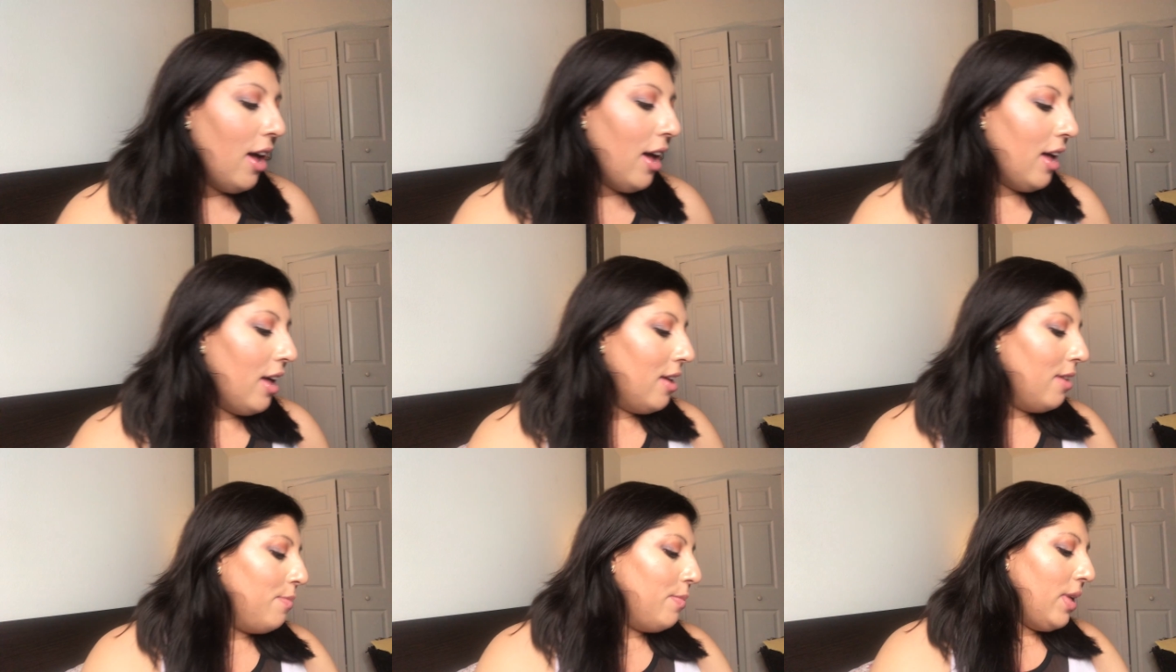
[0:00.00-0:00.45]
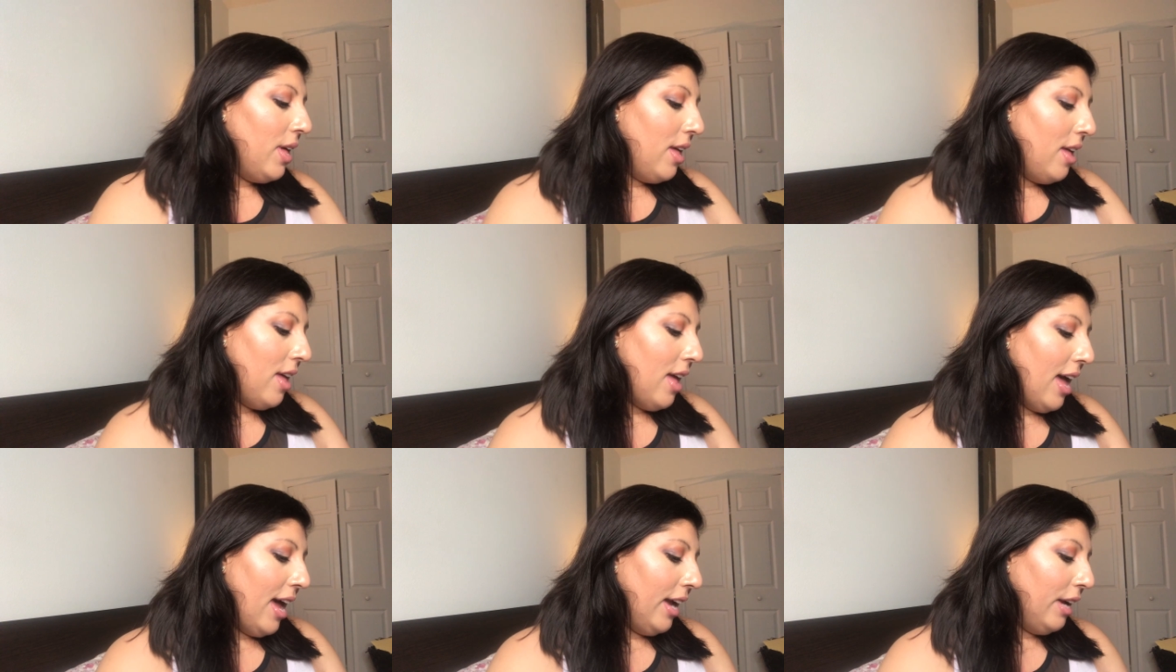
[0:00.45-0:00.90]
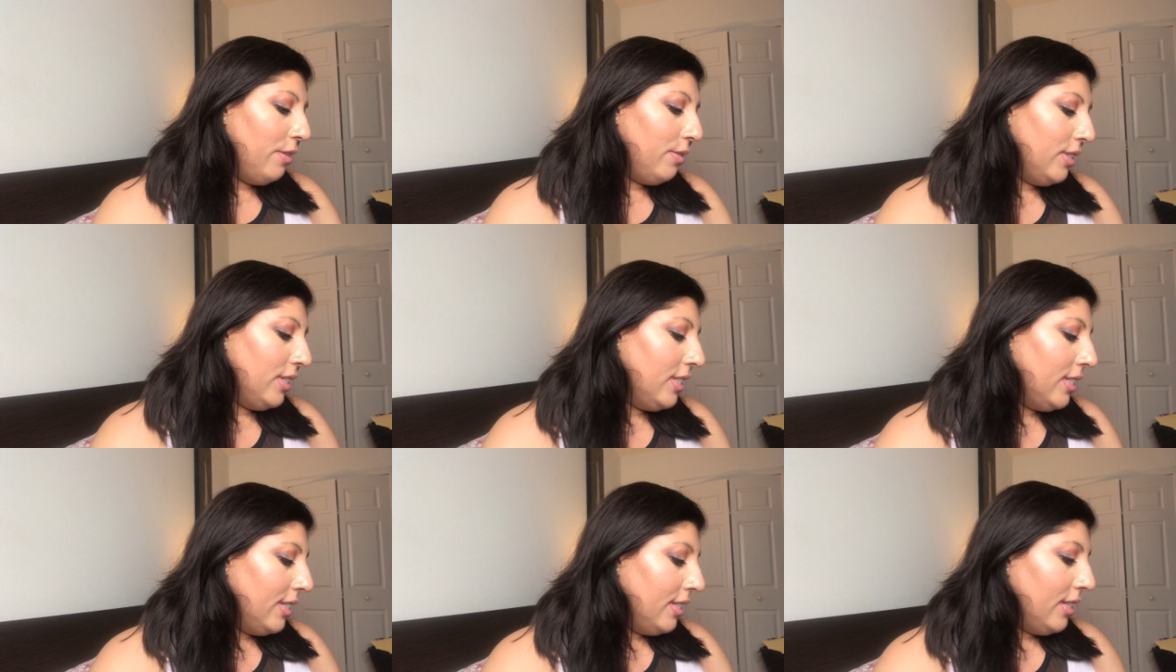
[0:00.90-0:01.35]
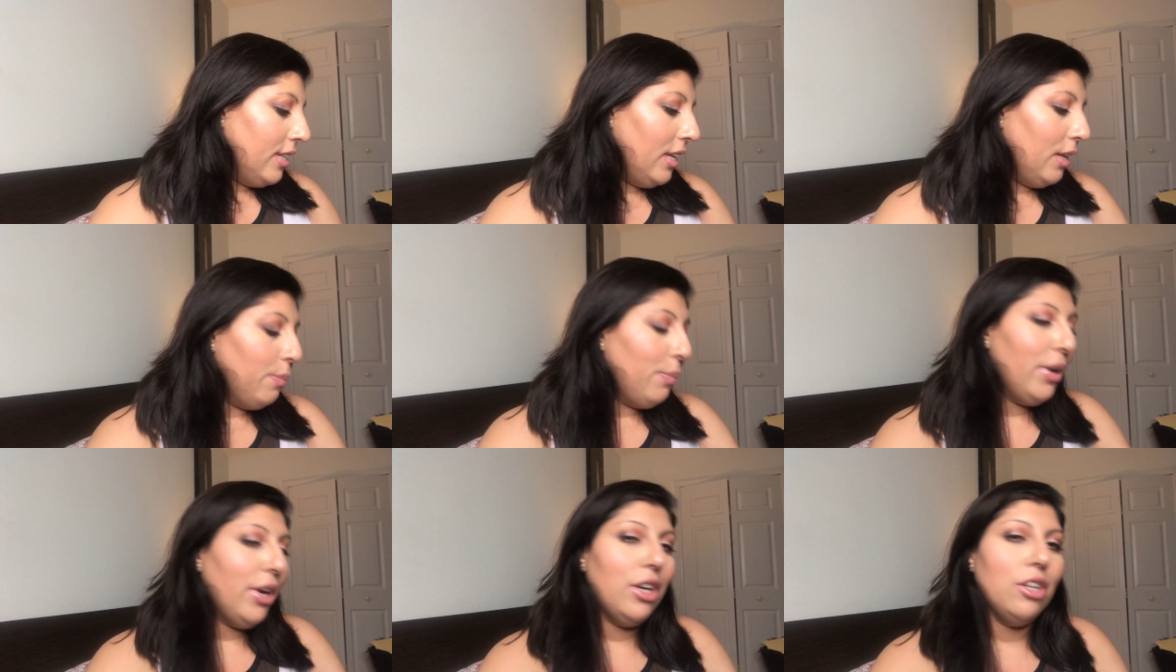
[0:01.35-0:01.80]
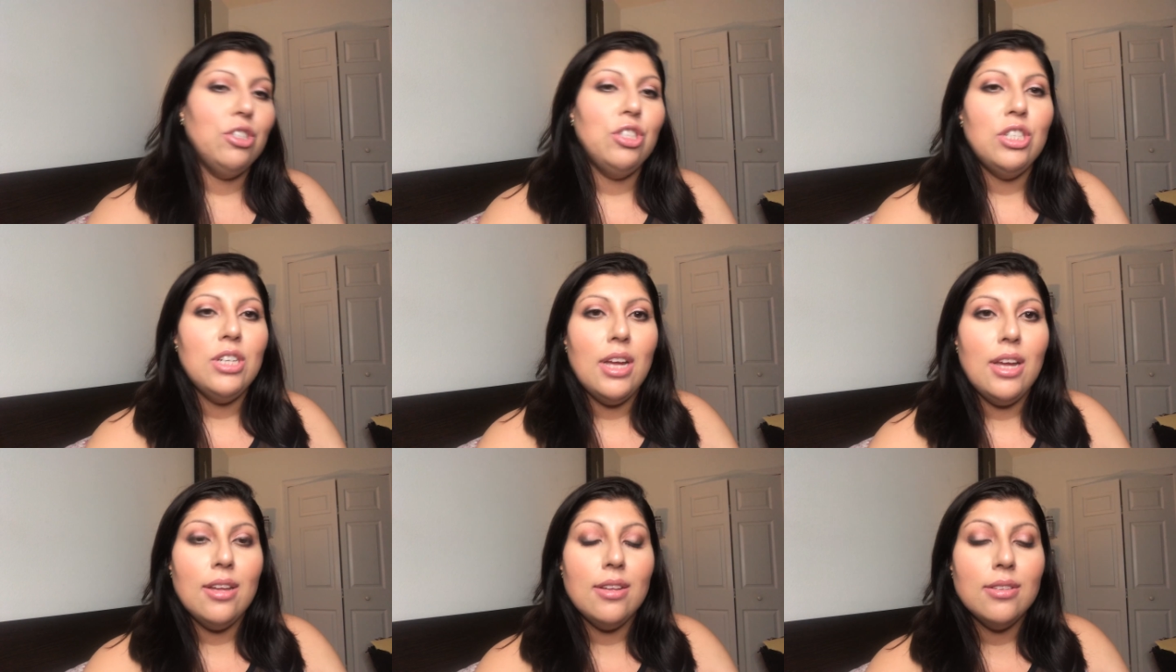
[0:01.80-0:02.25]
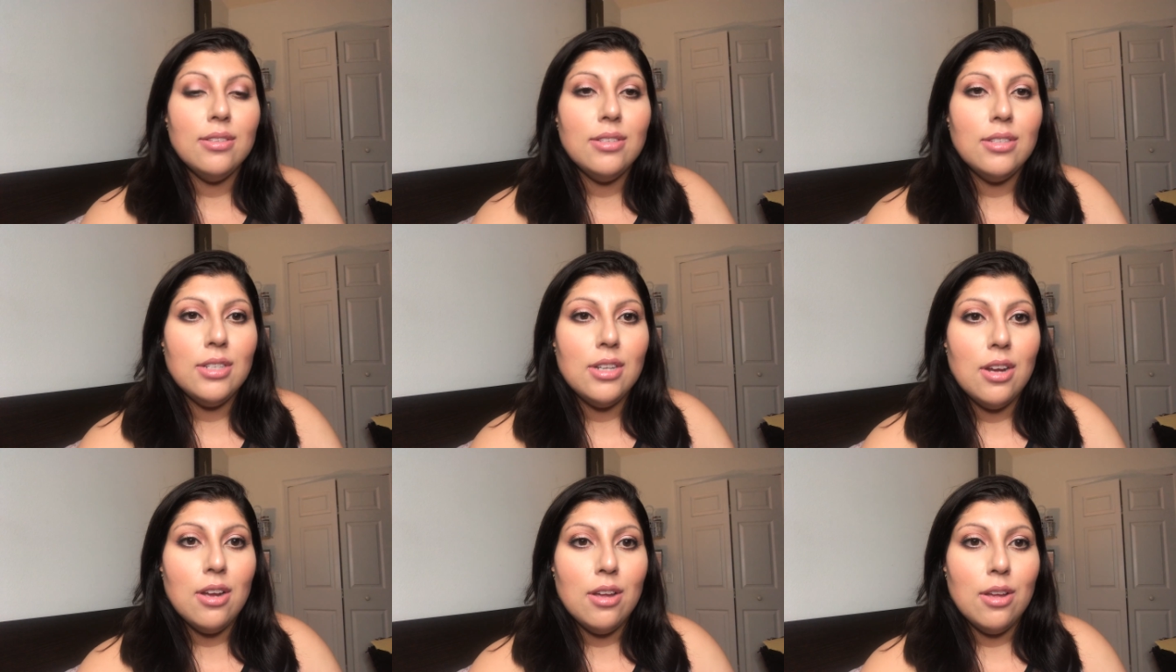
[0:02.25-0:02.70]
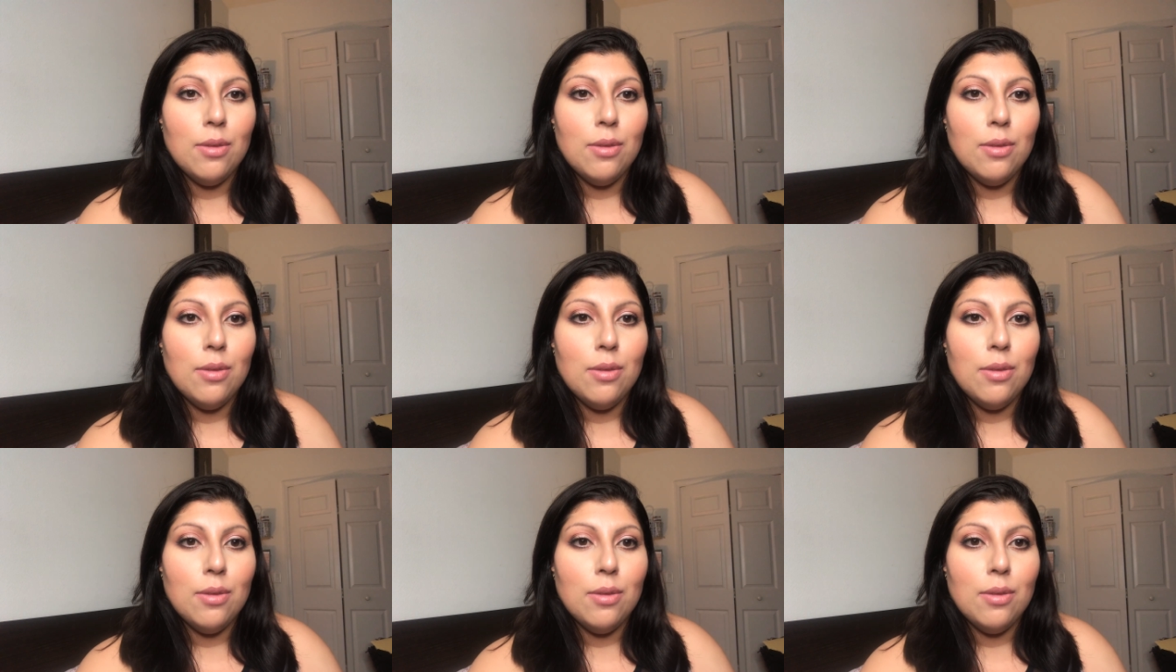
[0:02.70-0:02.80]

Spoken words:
I recently purchased